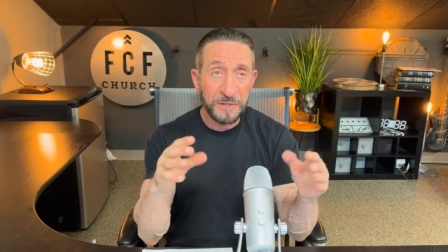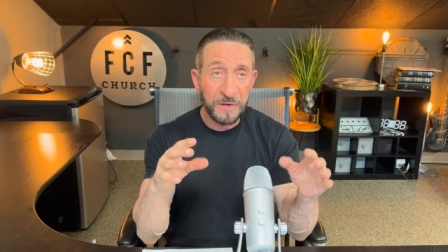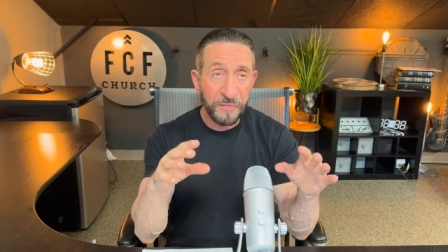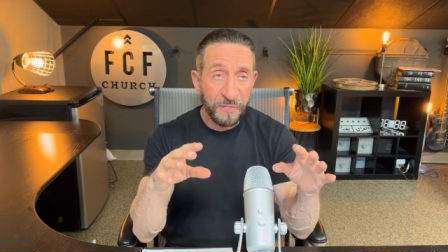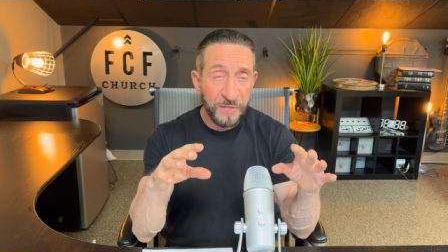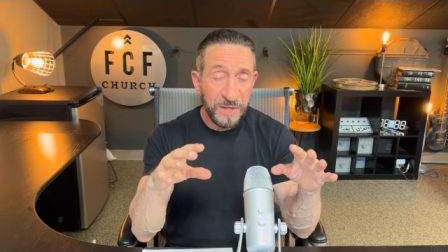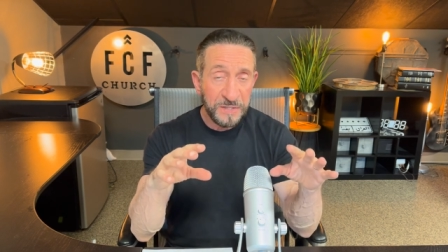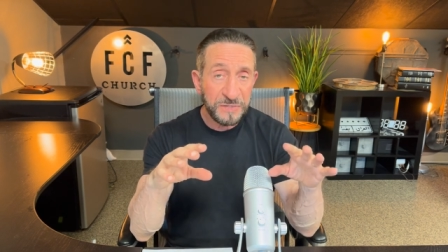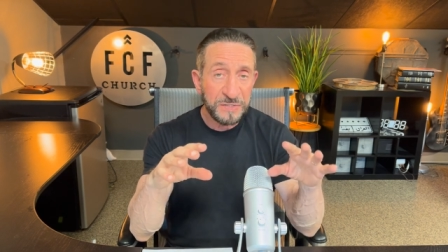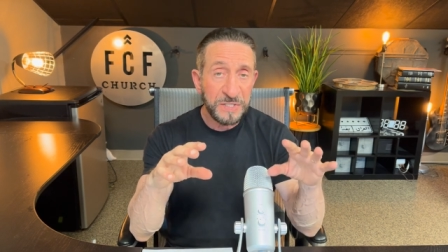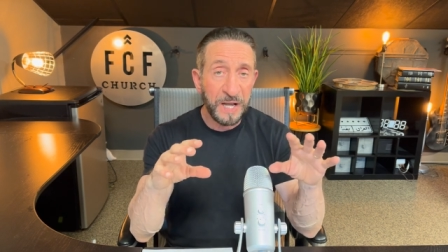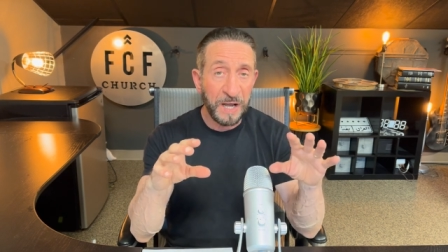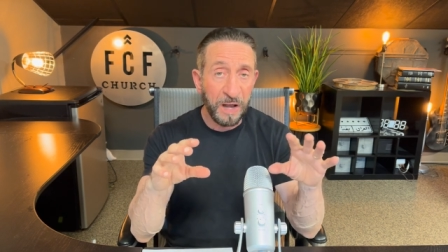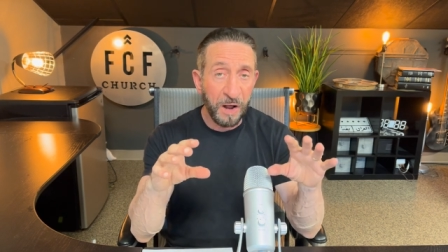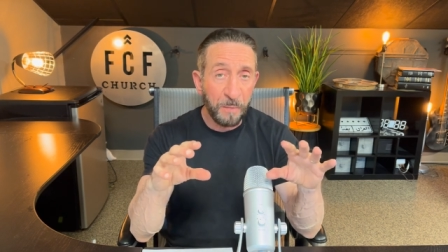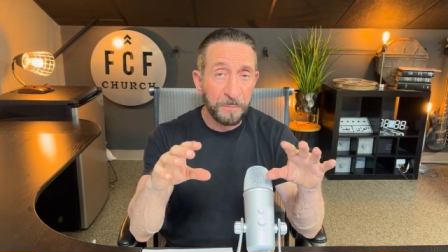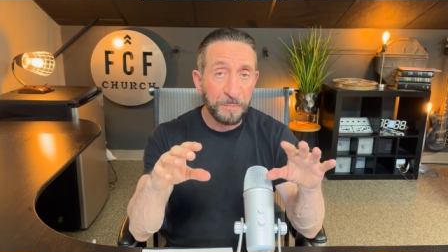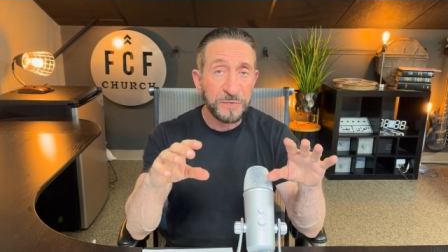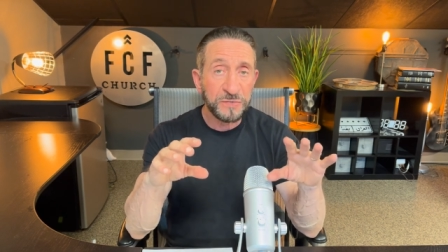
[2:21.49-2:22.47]
the things that
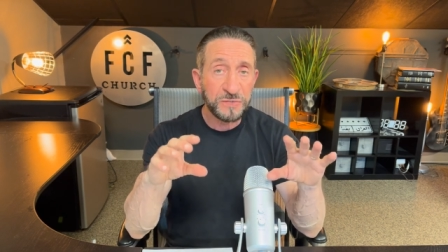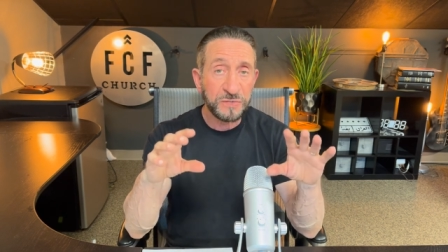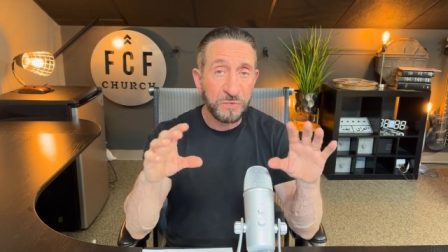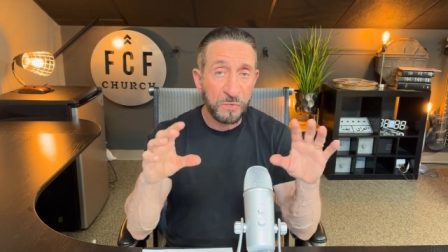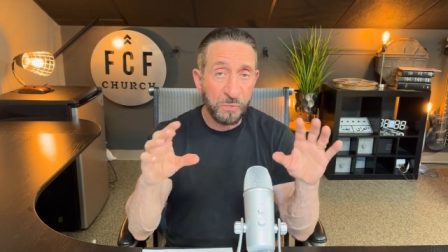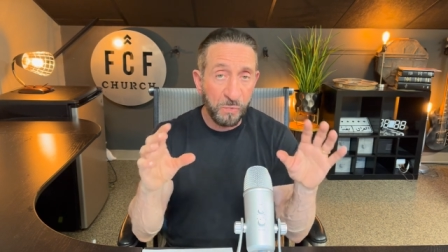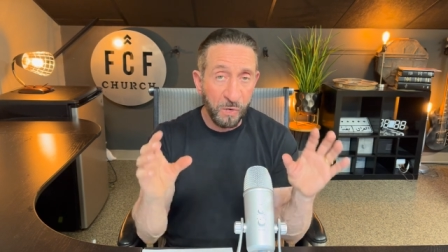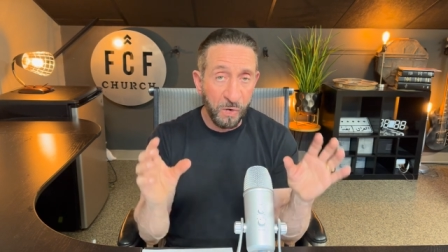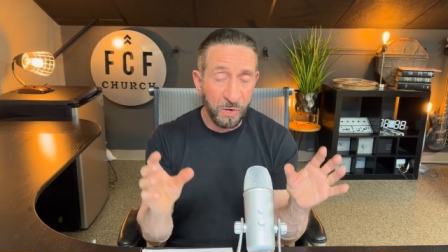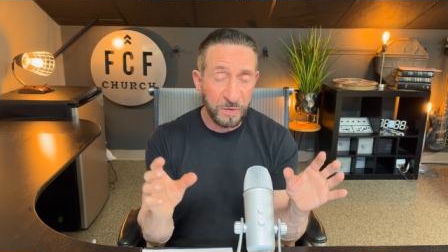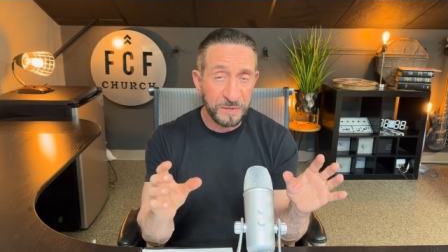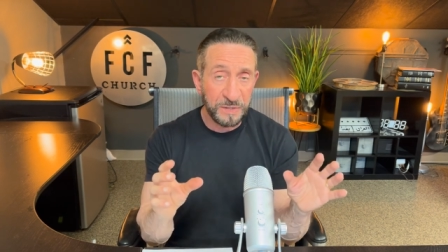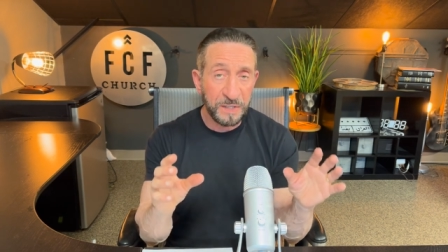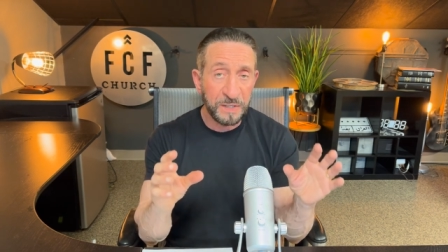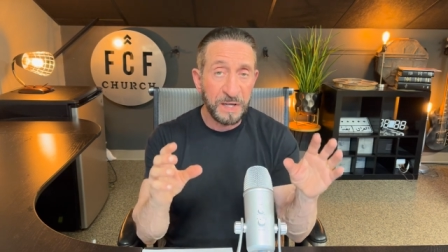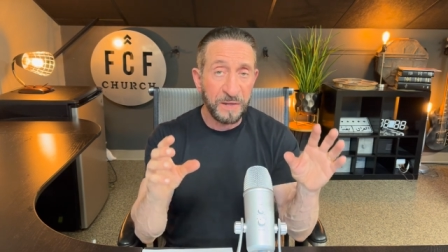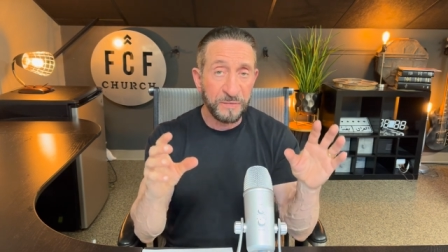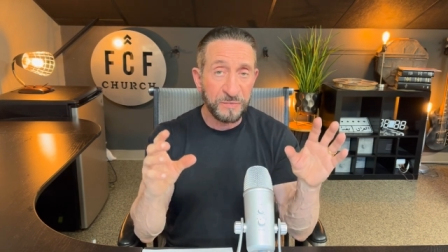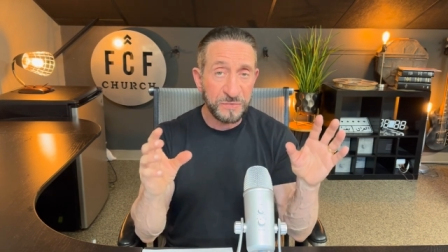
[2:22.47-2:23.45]
help us to work
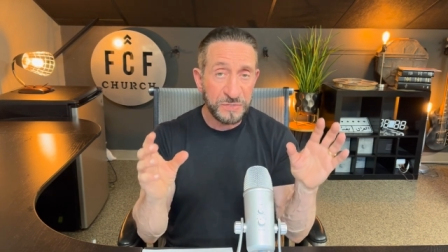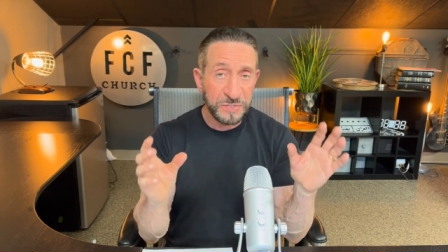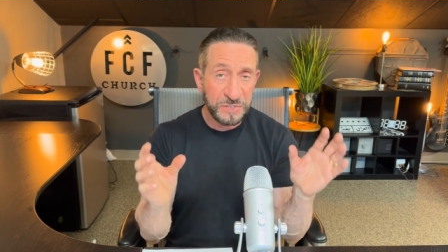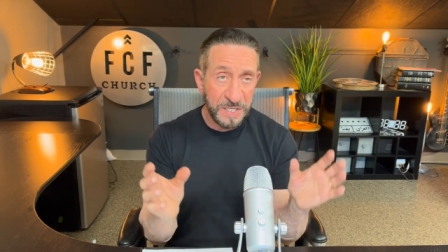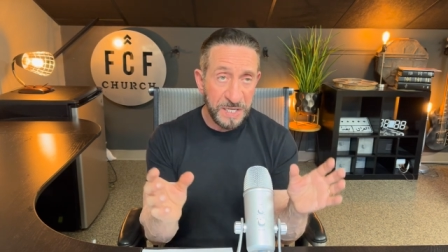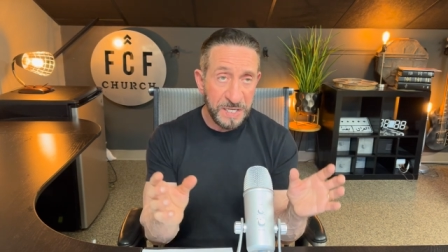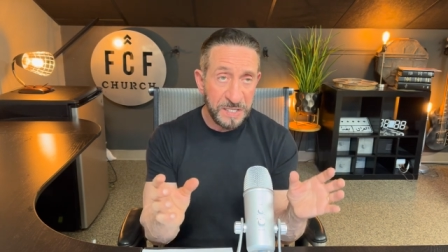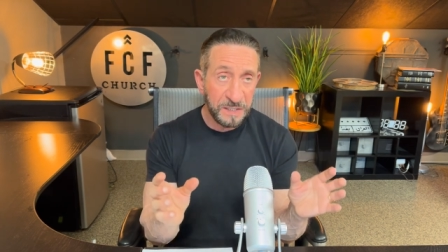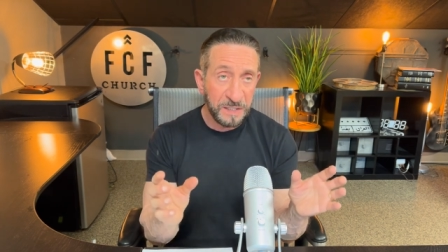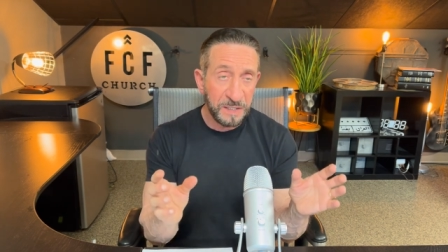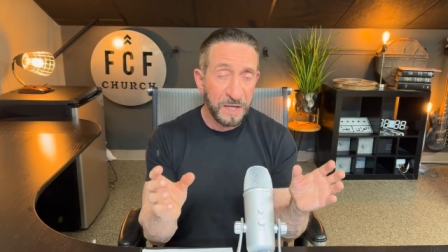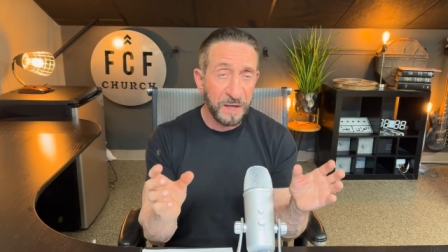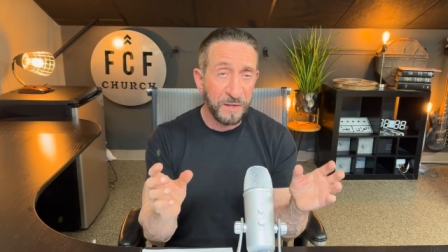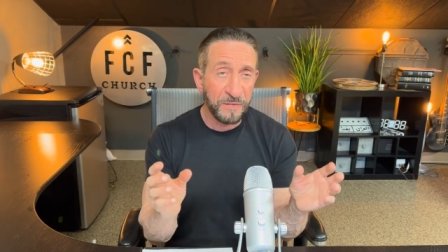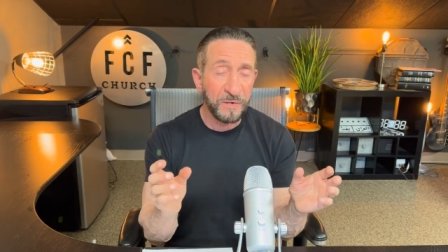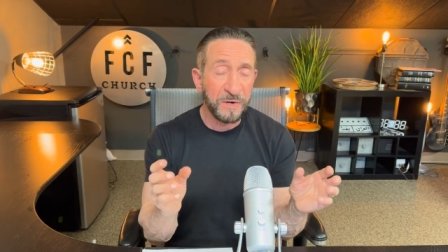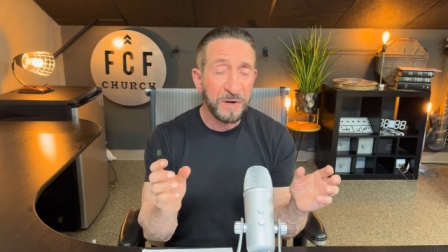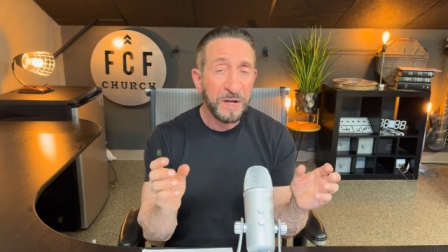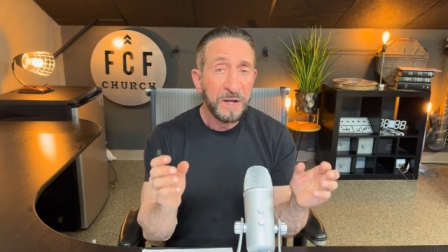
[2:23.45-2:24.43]
together, stay
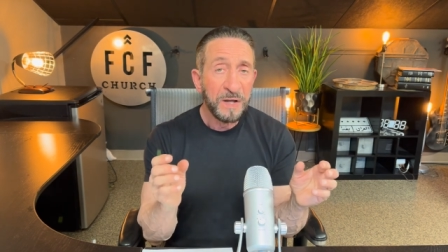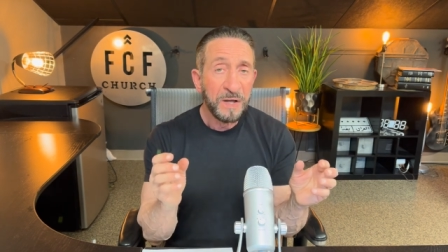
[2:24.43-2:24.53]
together.